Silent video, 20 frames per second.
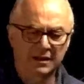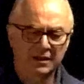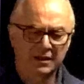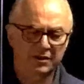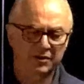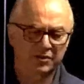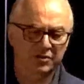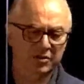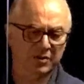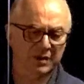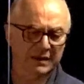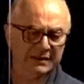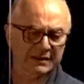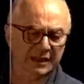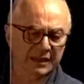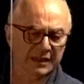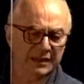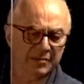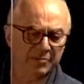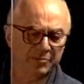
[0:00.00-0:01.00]
So at
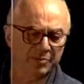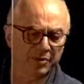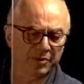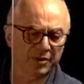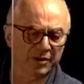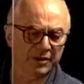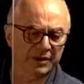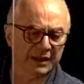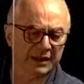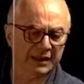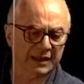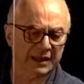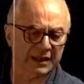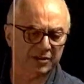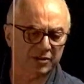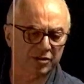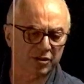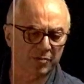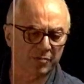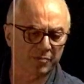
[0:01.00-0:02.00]
any point, I can
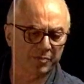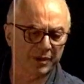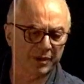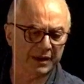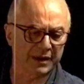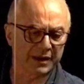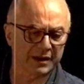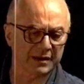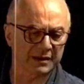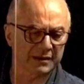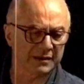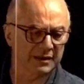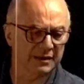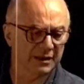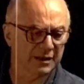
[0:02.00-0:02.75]
compare